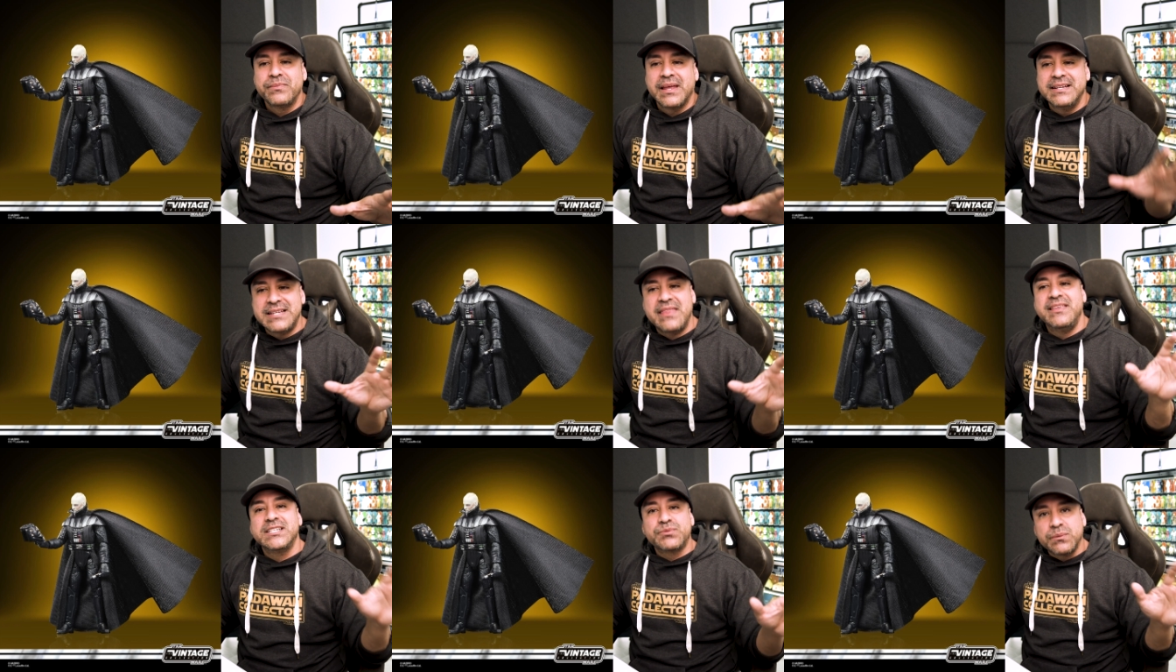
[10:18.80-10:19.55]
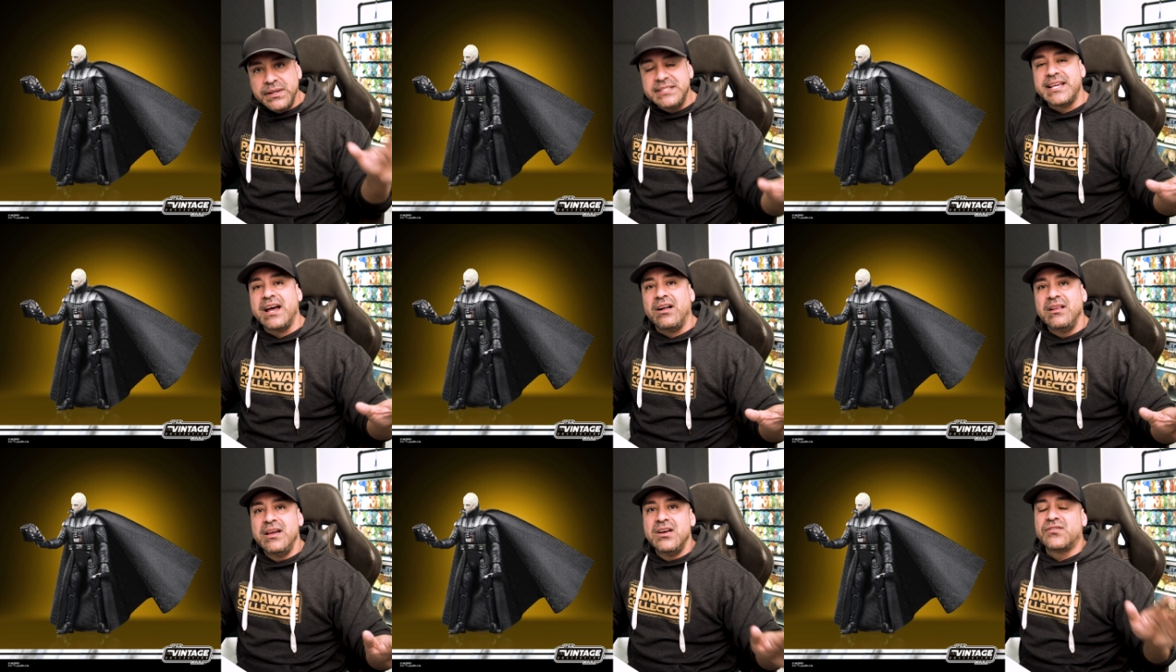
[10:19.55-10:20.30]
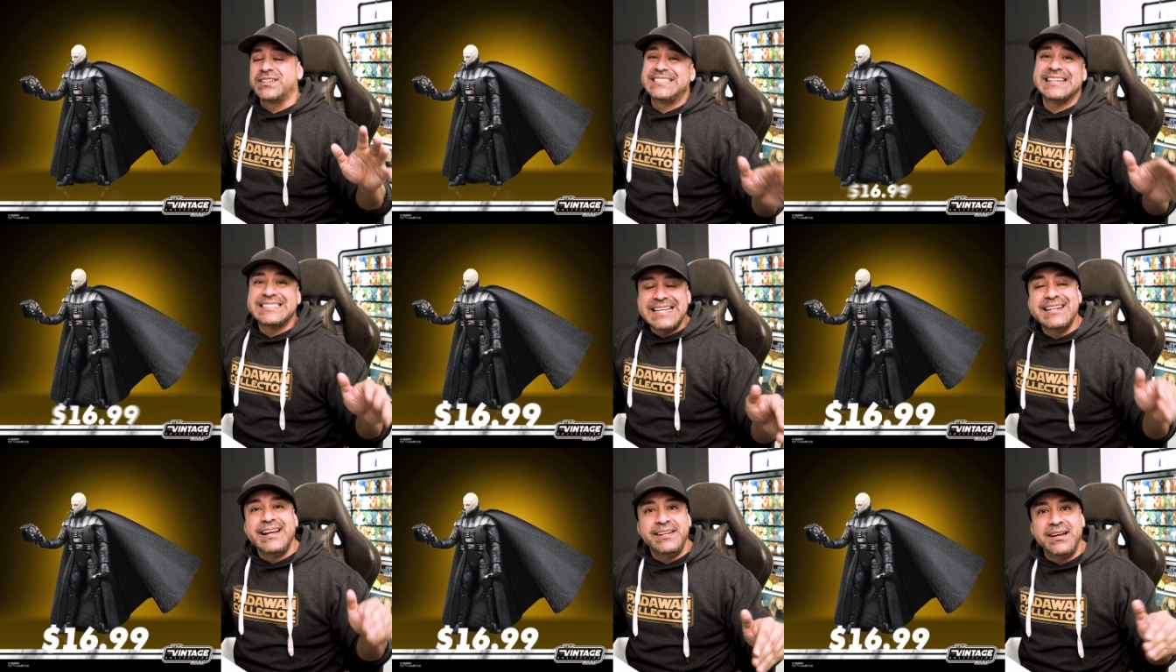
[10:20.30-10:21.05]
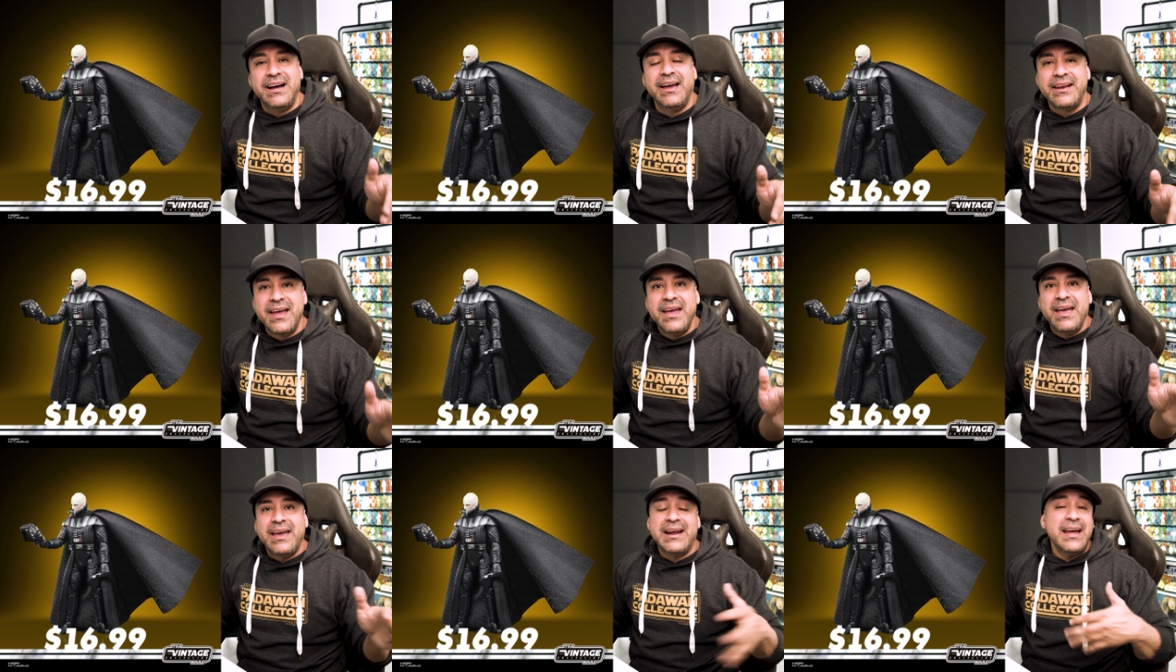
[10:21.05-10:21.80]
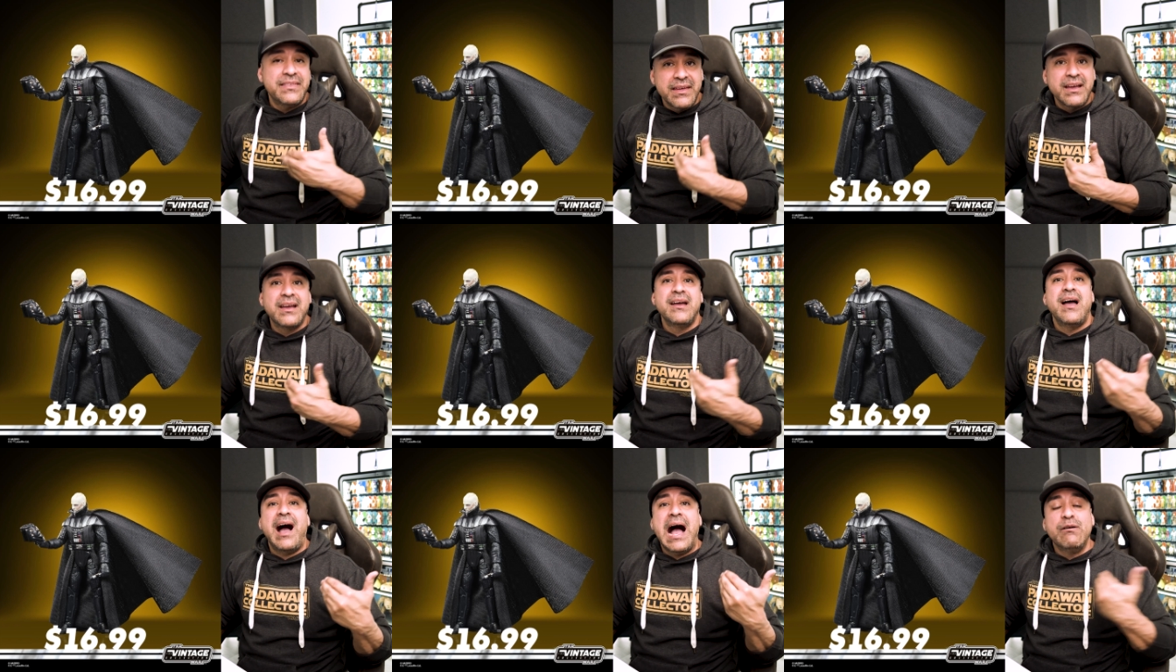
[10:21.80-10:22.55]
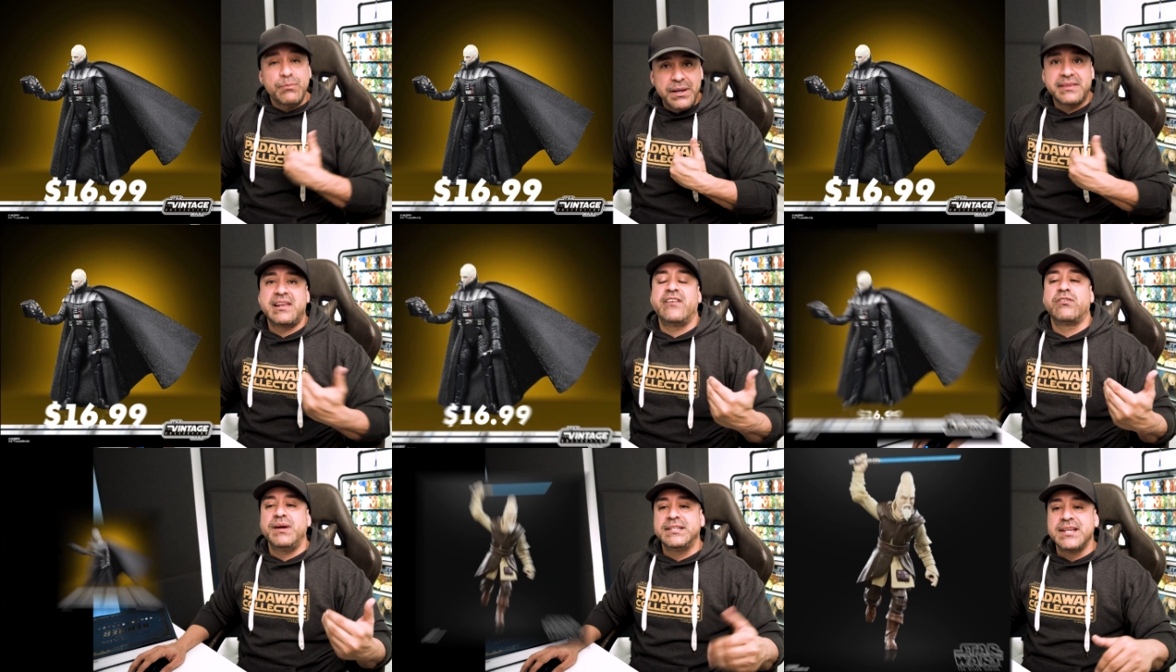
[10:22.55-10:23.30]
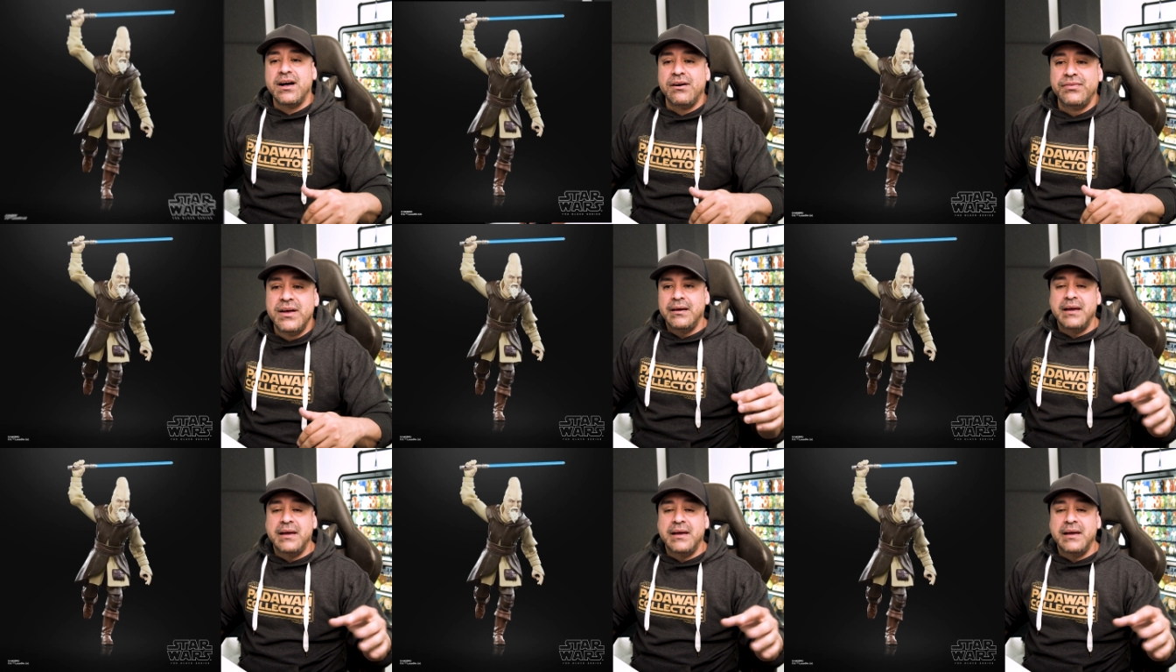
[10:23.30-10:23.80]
is that this will retail for $16.99, and I think I will pick that up for myself.